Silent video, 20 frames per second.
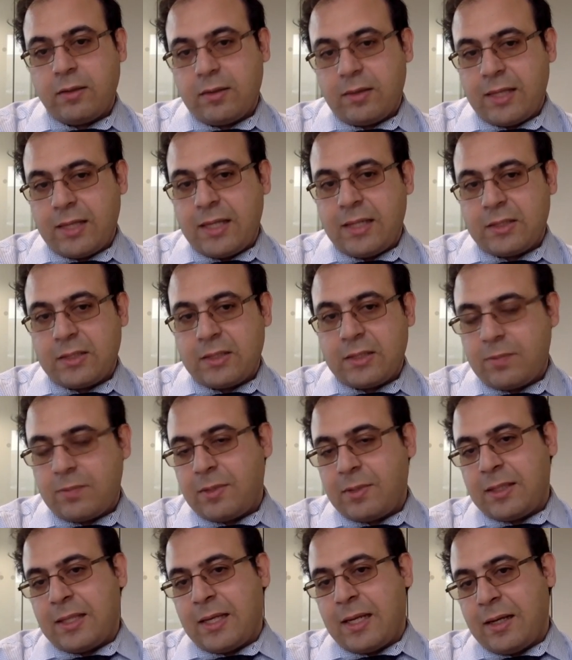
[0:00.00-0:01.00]
That is
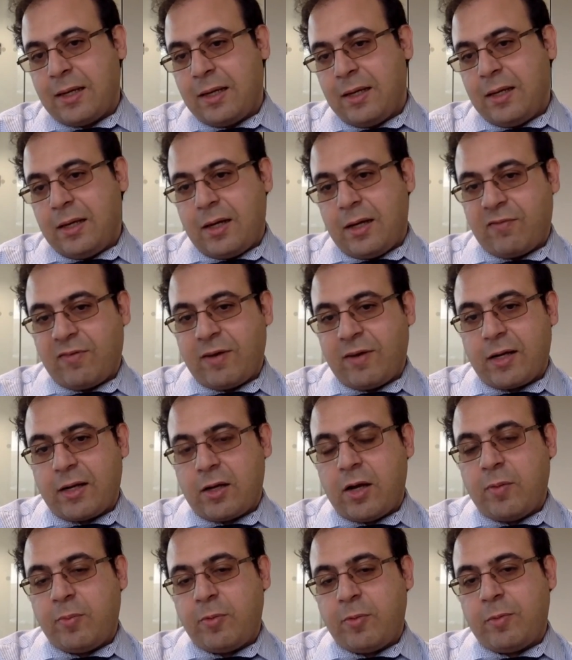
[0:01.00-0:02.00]
something that I've had a
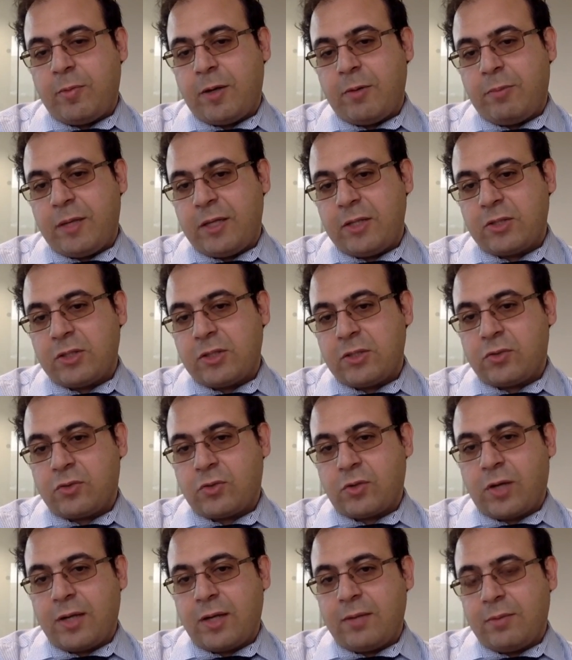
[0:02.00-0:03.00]
couple of my patients
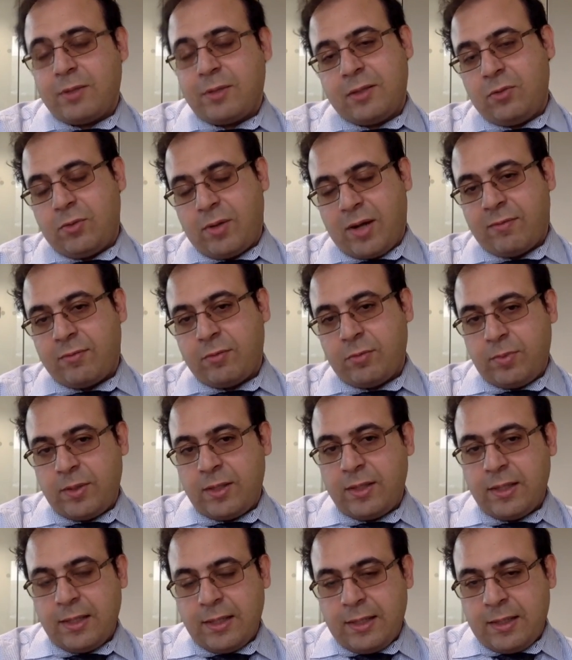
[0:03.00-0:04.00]
try it, but you have to
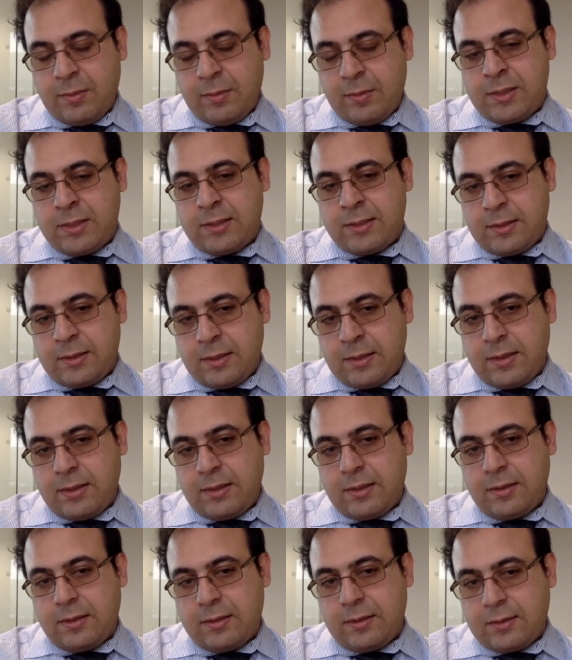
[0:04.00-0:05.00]
be a bit
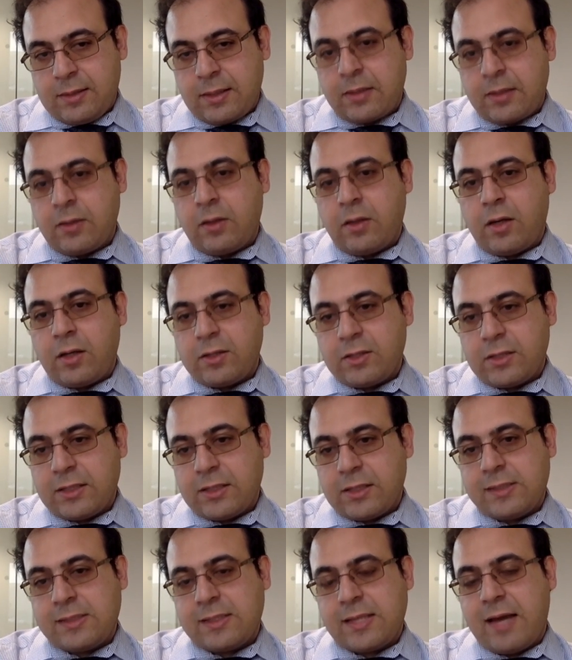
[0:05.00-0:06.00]
uh,
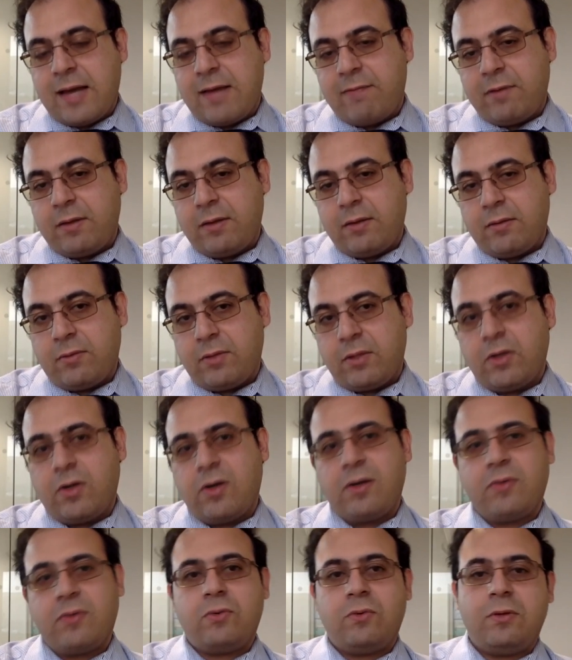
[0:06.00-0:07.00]
technologically savvy
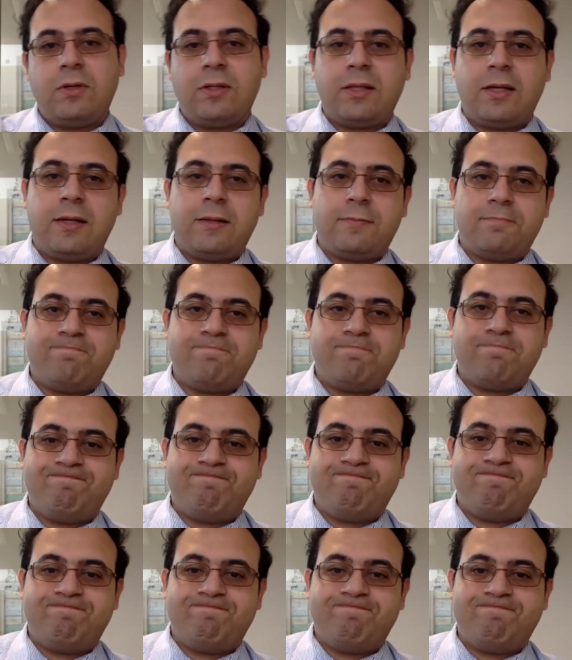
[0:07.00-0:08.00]
regarding doing
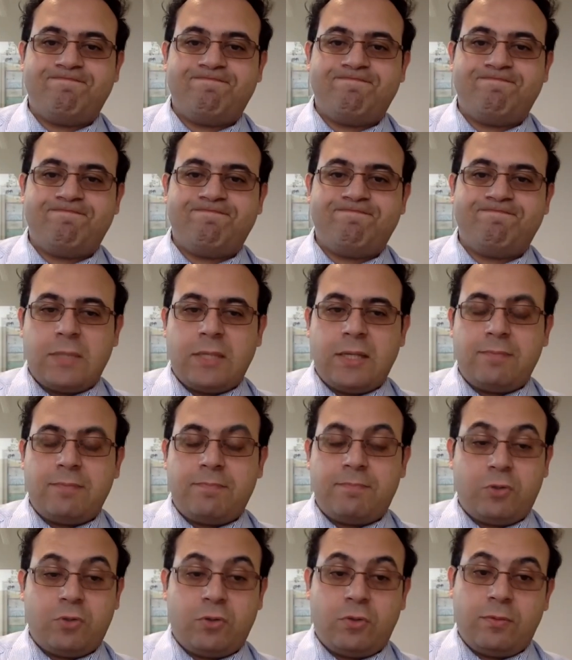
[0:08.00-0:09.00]
that. Yeah,
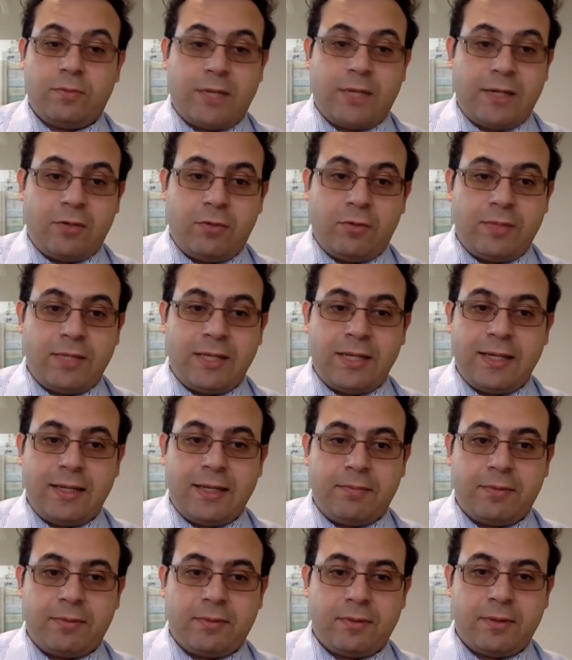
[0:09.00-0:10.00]
so I hope that
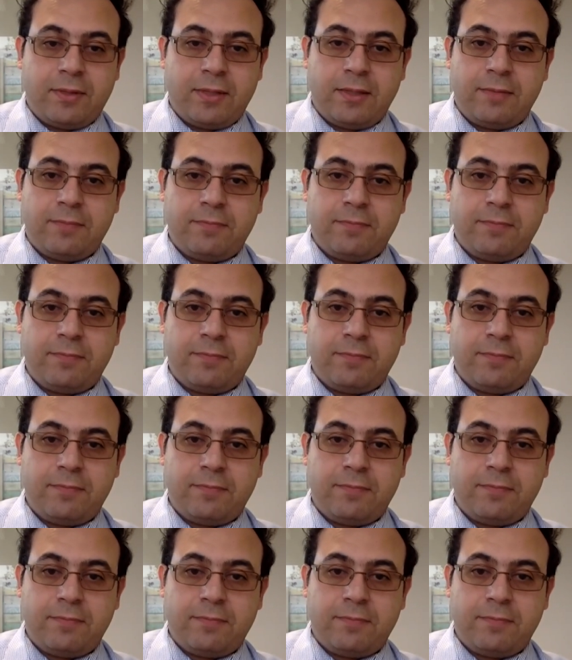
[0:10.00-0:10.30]
helped. Yeah.